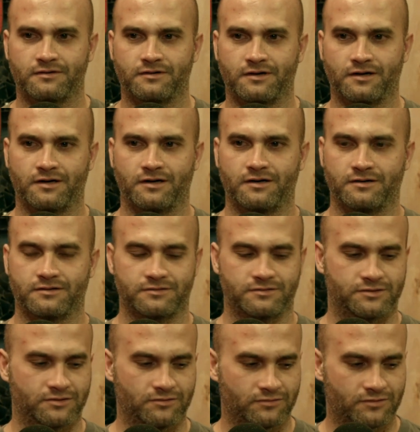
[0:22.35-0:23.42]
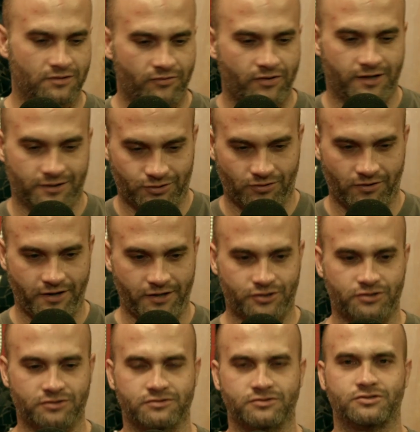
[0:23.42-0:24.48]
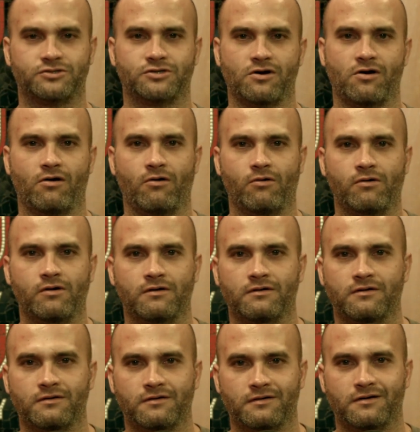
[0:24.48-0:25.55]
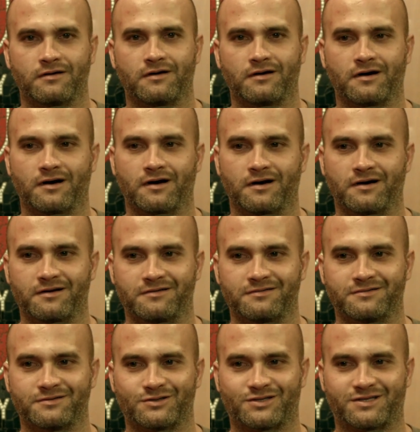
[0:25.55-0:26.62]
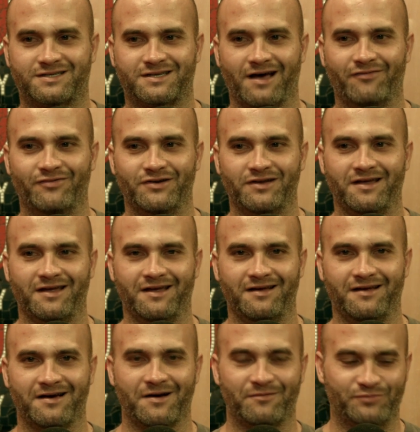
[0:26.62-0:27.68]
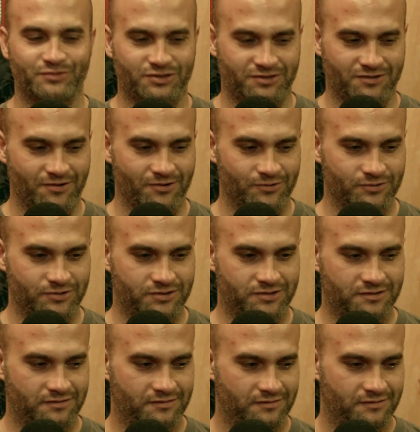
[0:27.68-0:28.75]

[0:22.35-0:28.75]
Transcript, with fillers: Uh, so, congratulations, Joe, on 70 episodes